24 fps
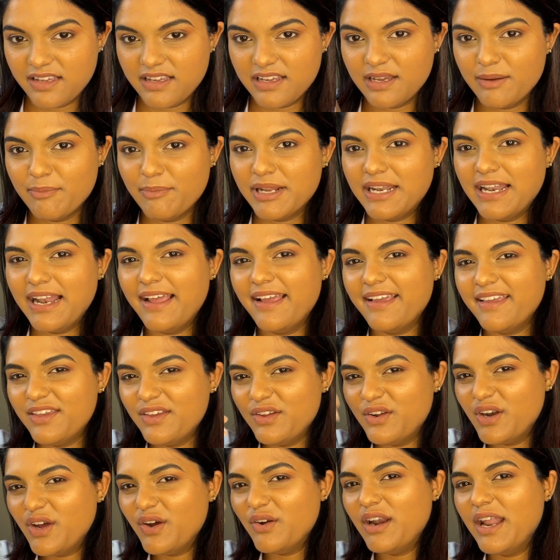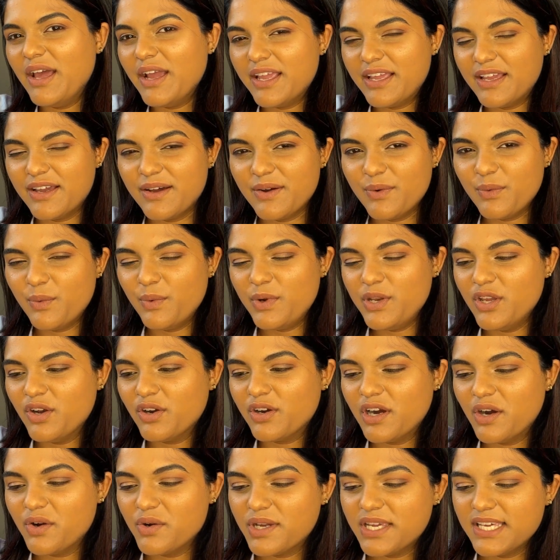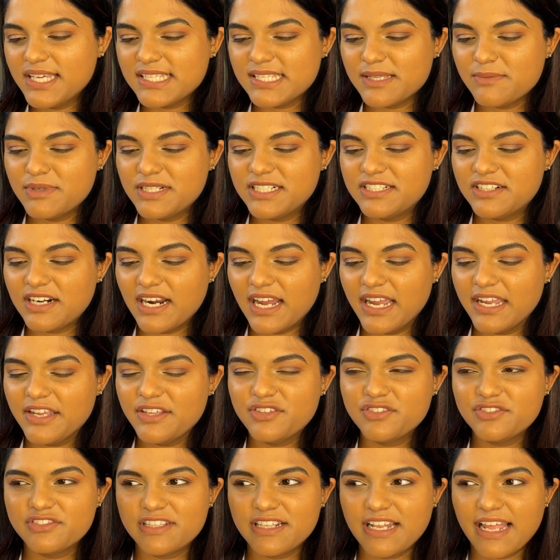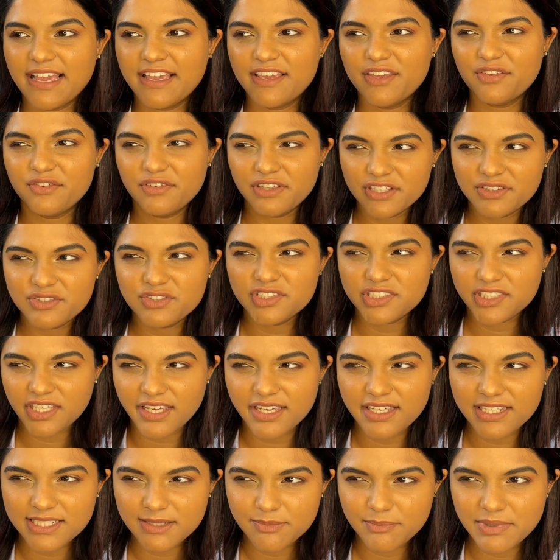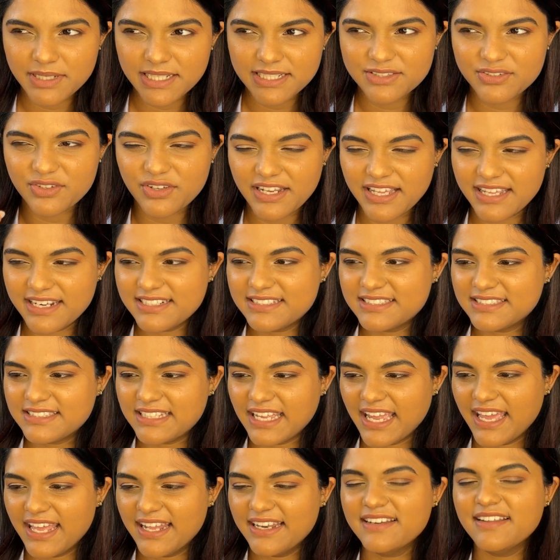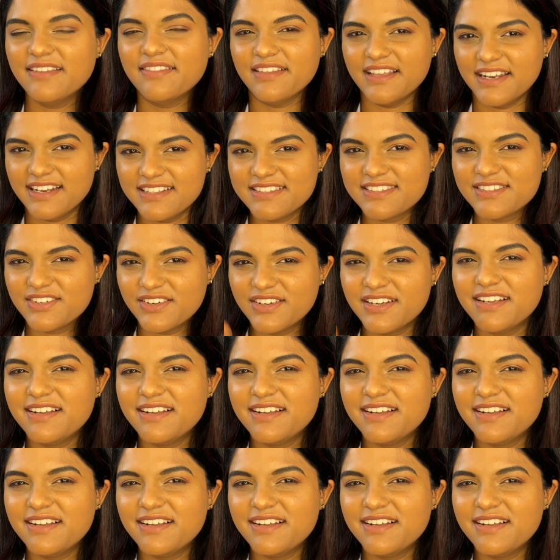but like, you know, like when your Cokie is a bit dry and you just like, you need to shake it a bit to let it stand, and then it's gonna